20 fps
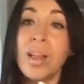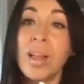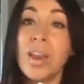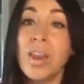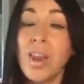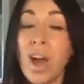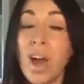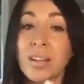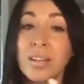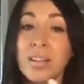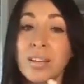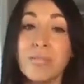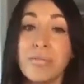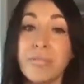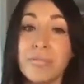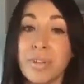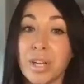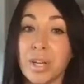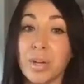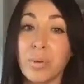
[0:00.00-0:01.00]
not in
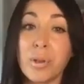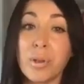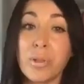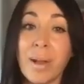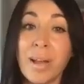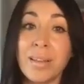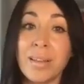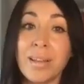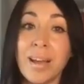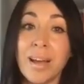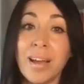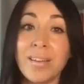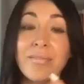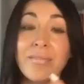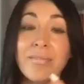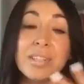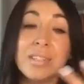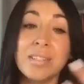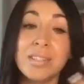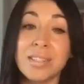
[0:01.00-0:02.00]
fear with my life,
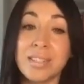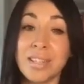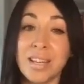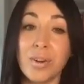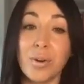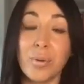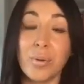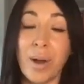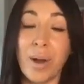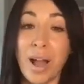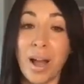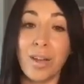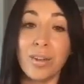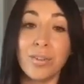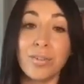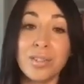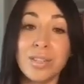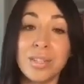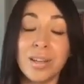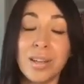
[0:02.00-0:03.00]
and sit
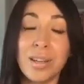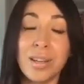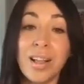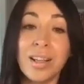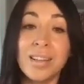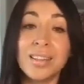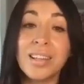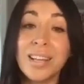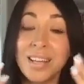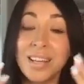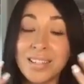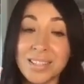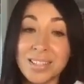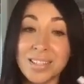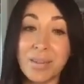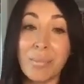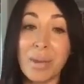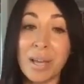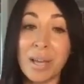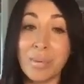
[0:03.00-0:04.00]
around. Like it's going
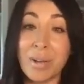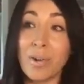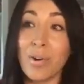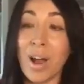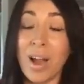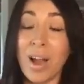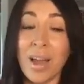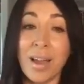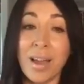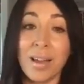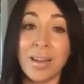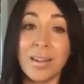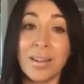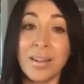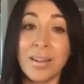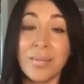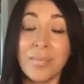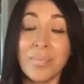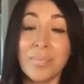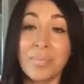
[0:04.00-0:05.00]
to make me cry.
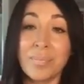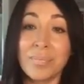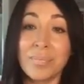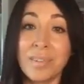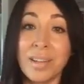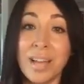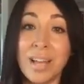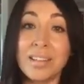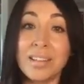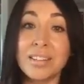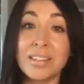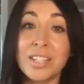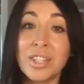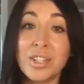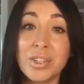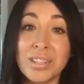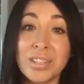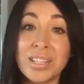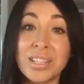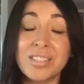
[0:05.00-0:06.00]
And
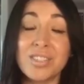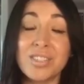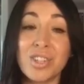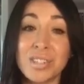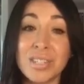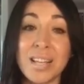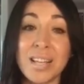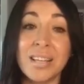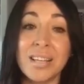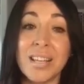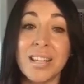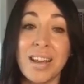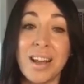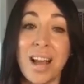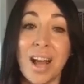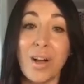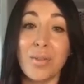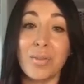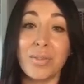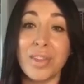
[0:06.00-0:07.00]
literally just like get
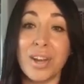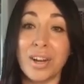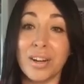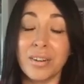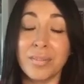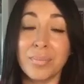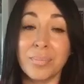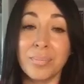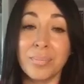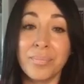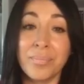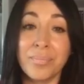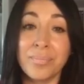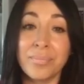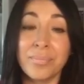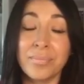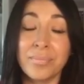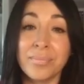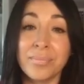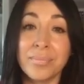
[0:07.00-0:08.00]
out there
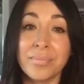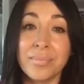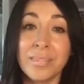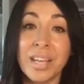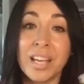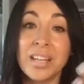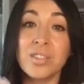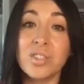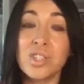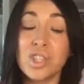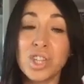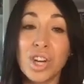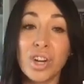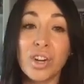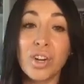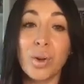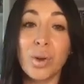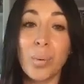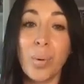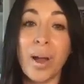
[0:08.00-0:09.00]
and share
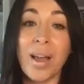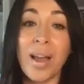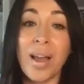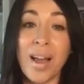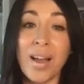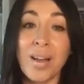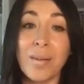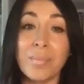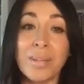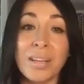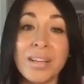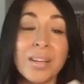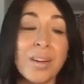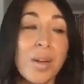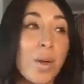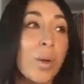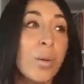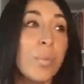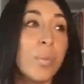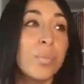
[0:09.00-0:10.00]
who I am. Like
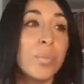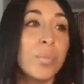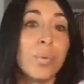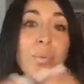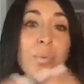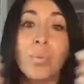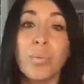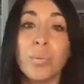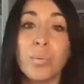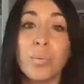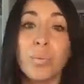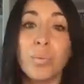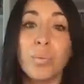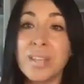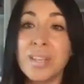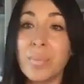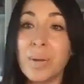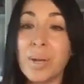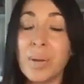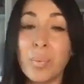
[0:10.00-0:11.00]

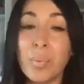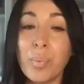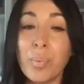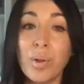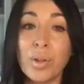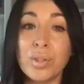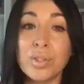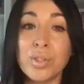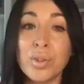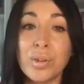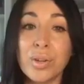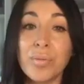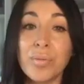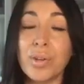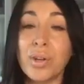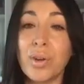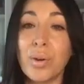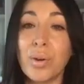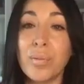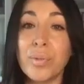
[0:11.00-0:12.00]
some people don't even
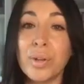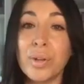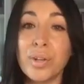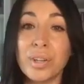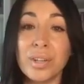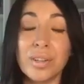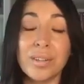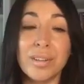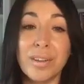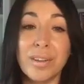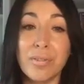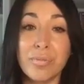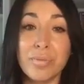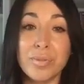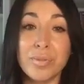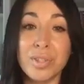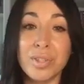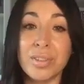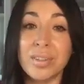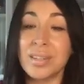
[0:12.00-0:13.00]
know if they're going to live
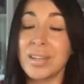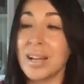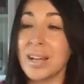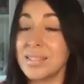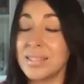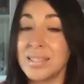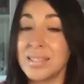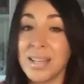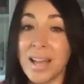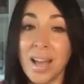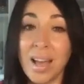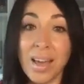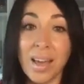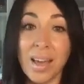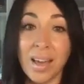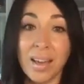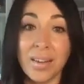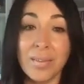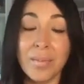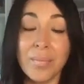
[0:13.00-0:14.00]
to the next
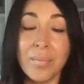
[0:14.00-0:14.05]
day